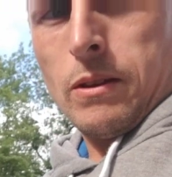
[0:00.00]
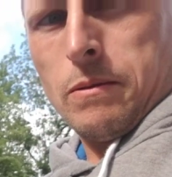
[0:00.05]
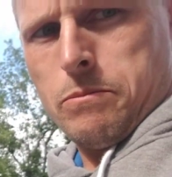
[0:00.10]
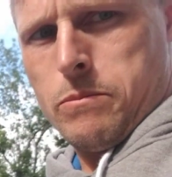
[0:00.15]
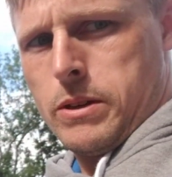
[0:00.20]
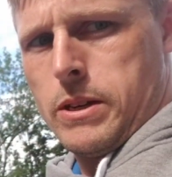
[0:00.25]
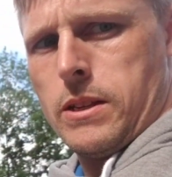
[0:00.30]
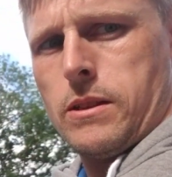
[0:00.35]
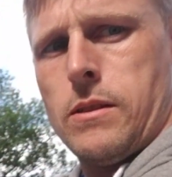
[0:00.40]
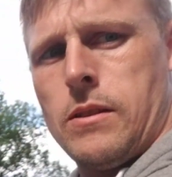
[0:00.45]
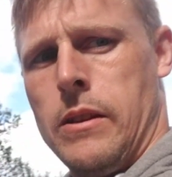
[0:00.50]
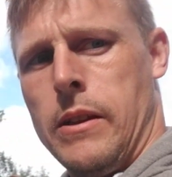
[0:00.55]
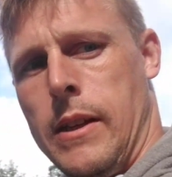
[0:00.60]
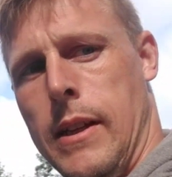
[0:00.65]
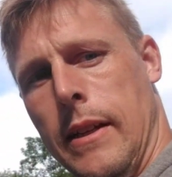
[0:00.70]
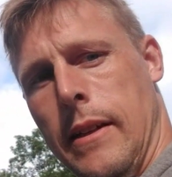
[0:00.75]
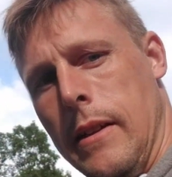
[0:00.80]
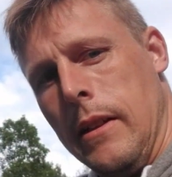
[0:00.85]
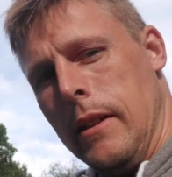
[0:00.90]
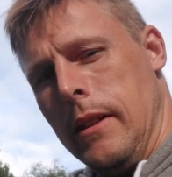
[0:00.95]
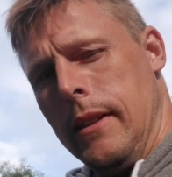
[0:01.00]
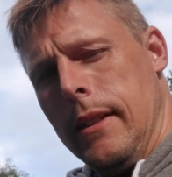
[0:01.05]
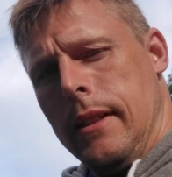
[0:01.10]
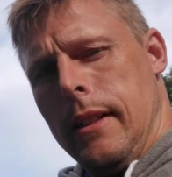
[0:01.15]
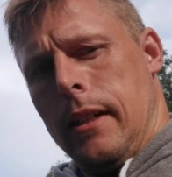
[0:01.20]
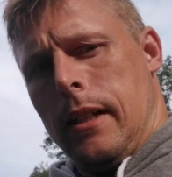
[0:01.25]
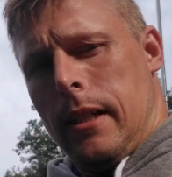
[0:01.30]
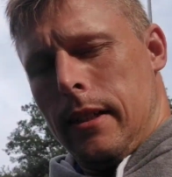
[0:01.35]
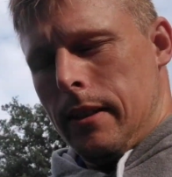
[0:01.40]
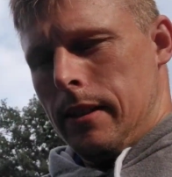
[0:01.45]
But
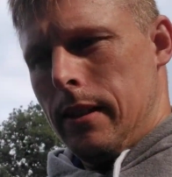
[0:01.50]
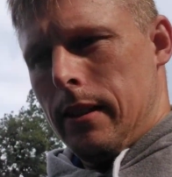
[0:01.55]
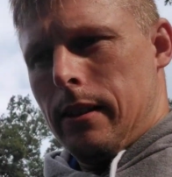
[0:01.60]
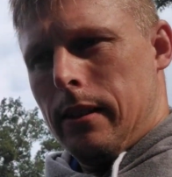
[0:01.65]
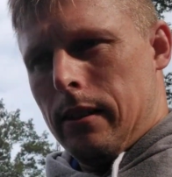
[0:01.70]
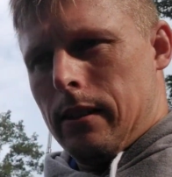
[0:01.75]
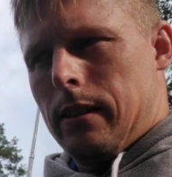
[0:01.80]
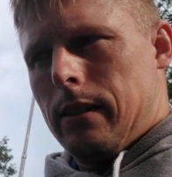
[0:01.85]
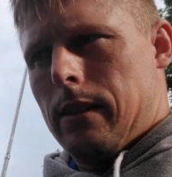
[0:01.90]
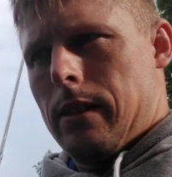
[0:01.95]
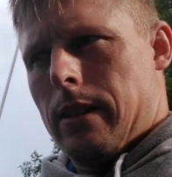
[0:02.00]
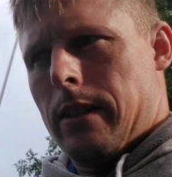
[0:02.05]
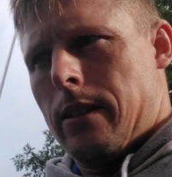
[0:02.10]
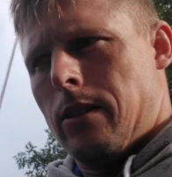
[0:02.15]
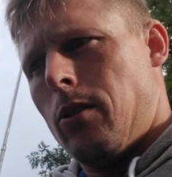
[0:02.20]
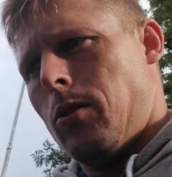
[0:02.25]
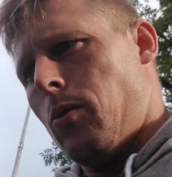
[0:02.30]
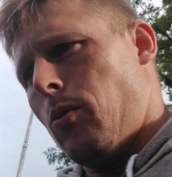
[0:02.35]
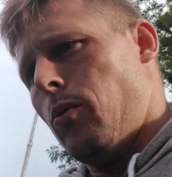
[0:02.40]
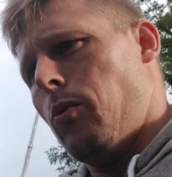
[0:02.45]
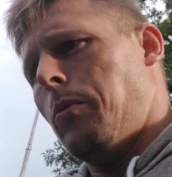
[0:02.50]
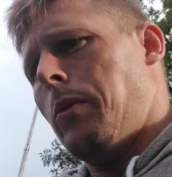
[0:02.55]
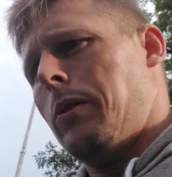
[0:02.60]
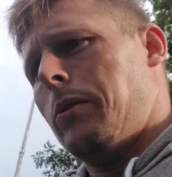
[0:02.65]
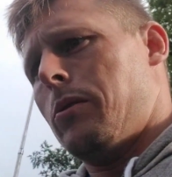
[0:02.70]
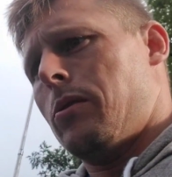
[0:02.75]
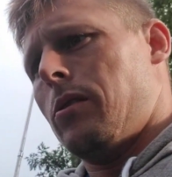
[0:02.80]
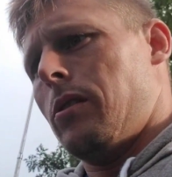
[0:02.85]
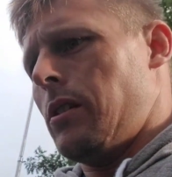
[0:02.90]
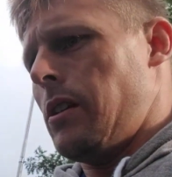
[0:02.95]
I do
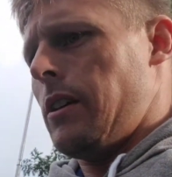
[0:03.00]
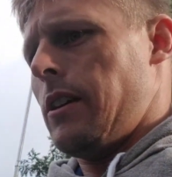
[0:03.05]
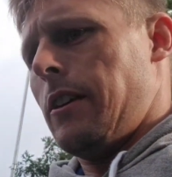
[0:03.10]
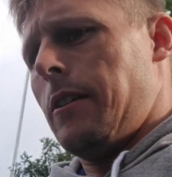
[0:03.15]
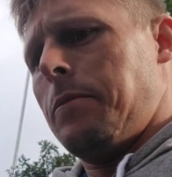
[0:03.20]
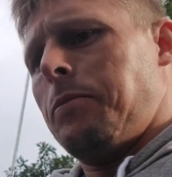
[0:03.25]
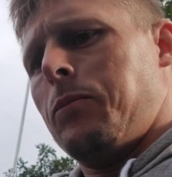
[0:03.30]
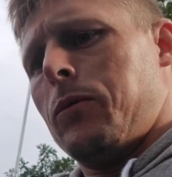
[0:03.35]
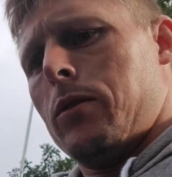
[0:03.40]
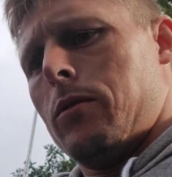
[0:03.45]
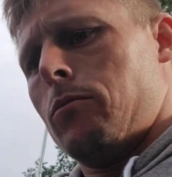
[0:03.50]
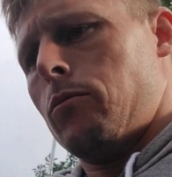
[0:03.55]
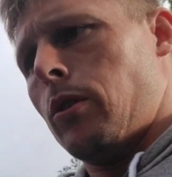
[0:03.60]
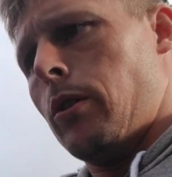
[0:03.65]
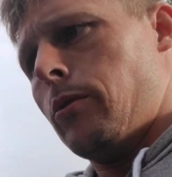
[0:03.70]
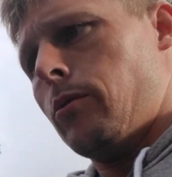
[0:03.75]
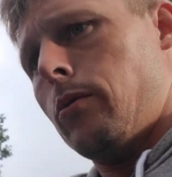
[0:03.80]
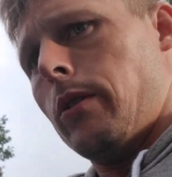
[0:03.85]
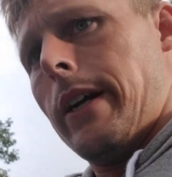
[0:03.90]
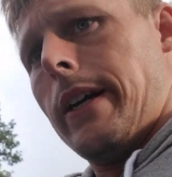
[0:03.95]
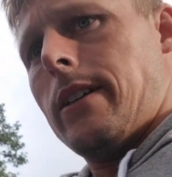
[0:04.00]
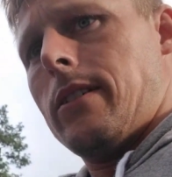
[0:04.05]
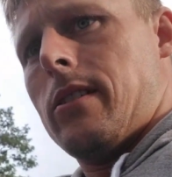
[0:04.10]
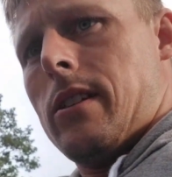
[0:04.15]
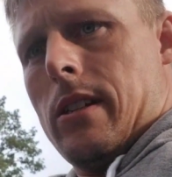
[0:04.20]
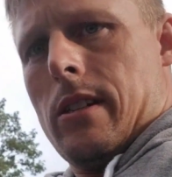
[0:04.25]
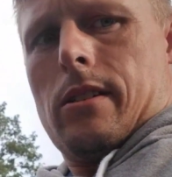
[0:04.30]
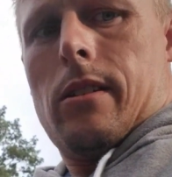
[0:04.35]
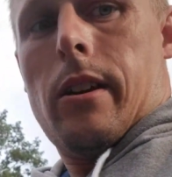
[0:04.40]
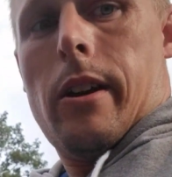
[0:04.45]
mostly road
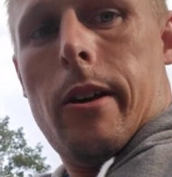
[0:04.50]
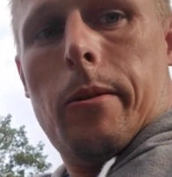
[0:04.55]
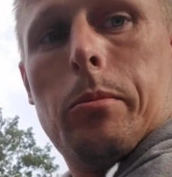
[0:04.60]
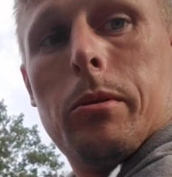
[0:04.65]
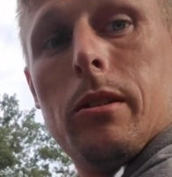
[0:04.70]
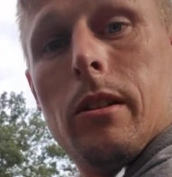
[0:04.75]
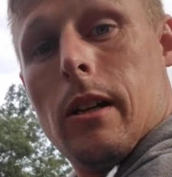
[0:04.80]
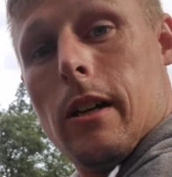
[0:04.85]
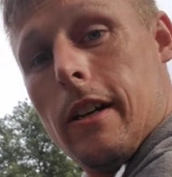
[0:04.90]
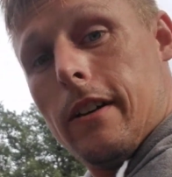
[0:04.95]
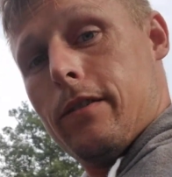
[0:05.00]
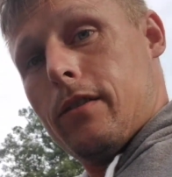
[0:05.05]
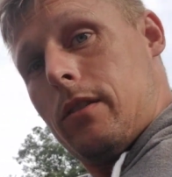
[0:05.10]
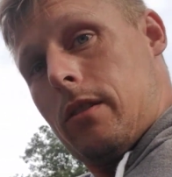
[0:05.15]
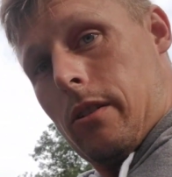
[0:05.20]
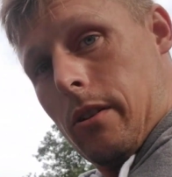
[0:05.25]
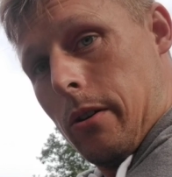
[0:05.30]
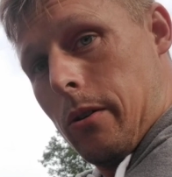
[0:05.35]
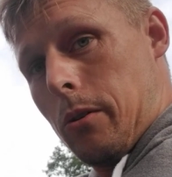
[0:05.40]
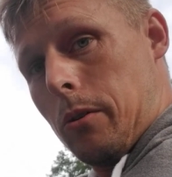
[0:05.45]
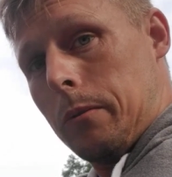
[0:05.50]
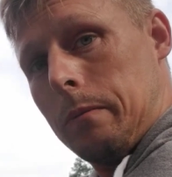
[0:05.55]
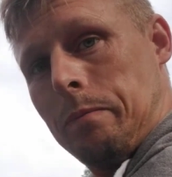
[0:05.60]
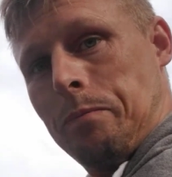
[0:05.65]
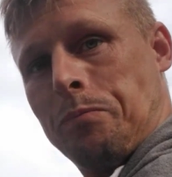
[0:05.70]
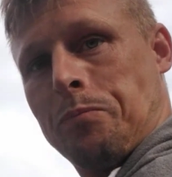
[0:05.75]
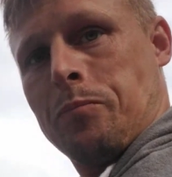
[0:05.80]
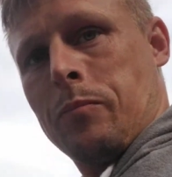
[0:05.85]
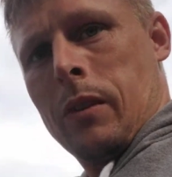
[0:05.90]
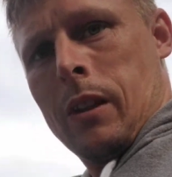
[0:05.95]
racing type stuff, so
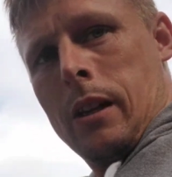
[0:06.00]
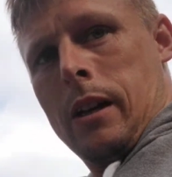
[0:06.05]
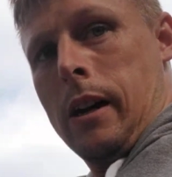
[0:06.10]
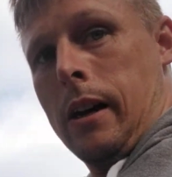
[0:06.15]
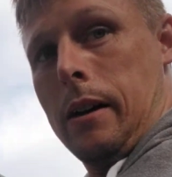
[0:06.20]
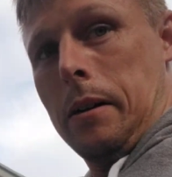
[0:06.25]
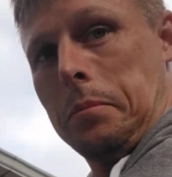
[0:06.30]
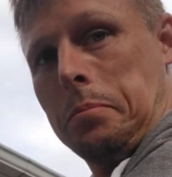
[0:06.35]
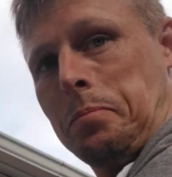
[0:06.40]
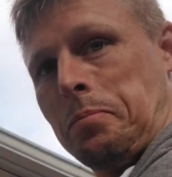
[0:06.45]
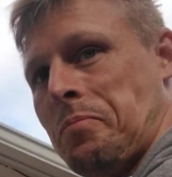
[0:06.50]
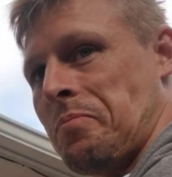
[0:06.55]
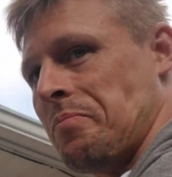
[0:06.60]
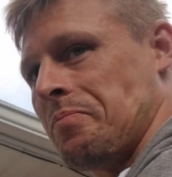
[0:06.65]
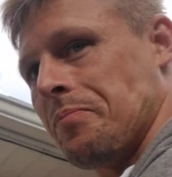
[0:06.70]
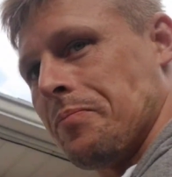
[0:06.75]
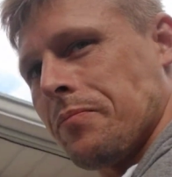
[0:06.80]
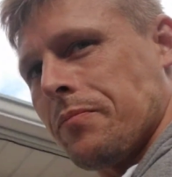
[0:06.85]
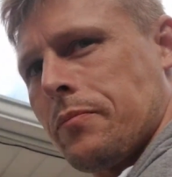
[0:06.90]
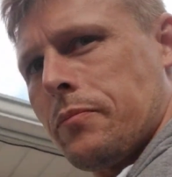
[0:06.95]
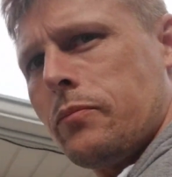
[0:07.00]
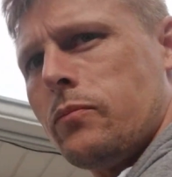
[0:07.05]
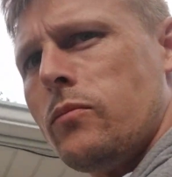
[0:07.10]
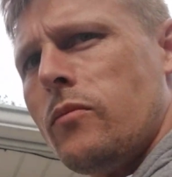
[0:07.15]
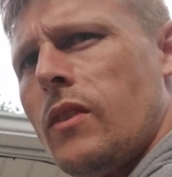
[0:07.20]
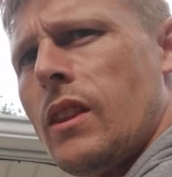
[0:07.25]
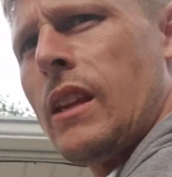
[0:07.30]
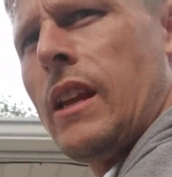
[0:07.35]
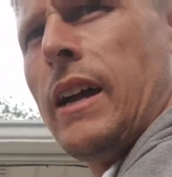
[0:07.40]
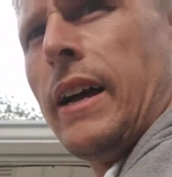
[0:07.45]

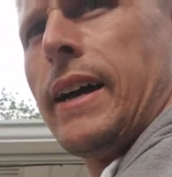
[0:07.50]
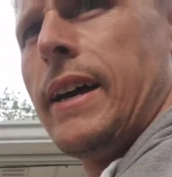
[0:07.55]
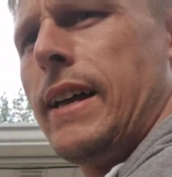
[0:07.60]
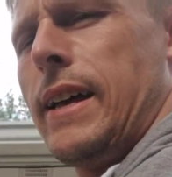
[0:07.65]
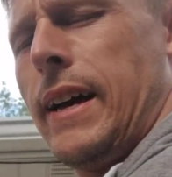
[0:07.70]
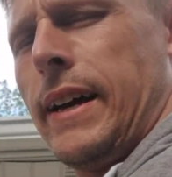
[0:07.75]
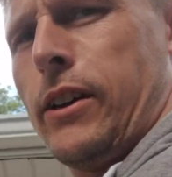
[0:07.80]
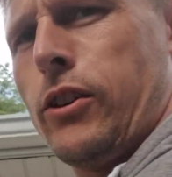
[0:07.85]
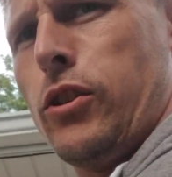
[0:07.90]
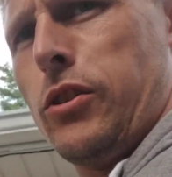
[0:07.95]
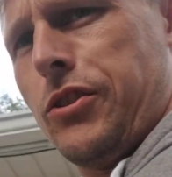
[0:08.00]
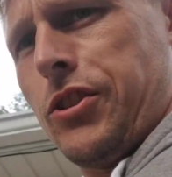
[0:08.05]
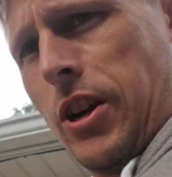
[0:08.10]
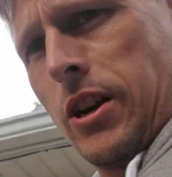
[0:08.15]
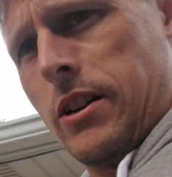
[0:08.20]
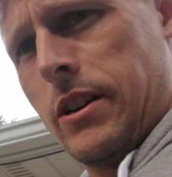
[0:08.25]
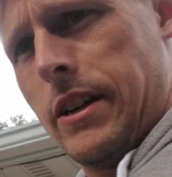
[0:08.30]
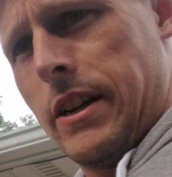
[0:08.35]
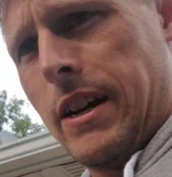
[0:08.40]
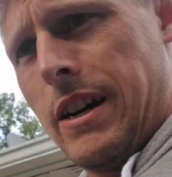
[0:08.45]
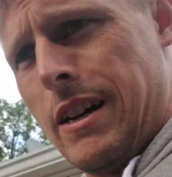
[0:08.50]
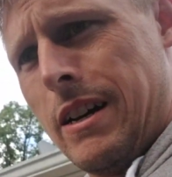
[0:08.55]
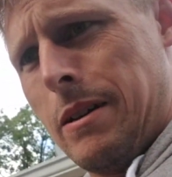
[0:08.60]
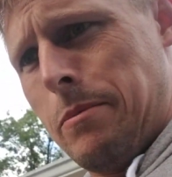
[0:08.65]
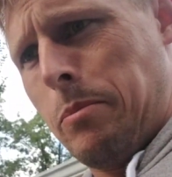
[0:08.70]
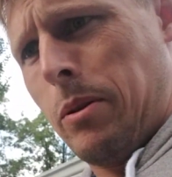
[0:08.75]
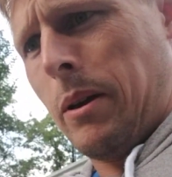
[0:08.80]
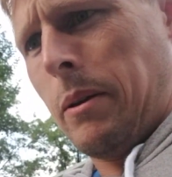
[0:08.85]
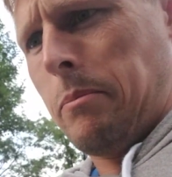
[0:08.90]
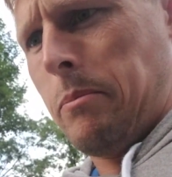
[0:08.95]
I could turn it up,
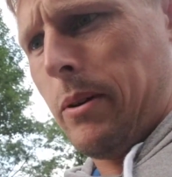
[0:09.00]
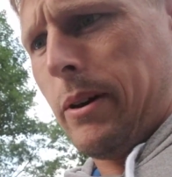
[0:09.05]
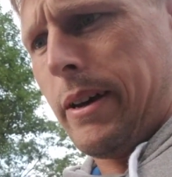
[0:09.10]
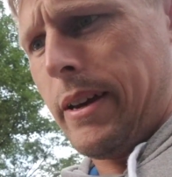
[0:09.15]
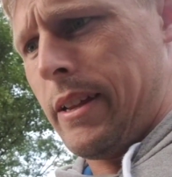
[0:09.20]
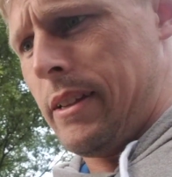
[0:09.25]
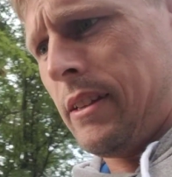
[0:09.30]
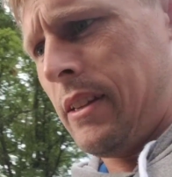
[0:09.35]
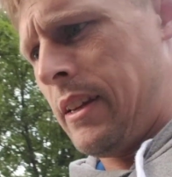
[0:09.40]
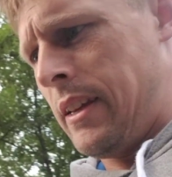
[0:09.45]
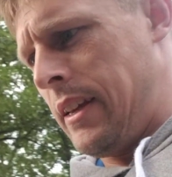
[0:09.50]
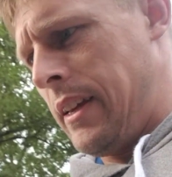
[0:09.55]
but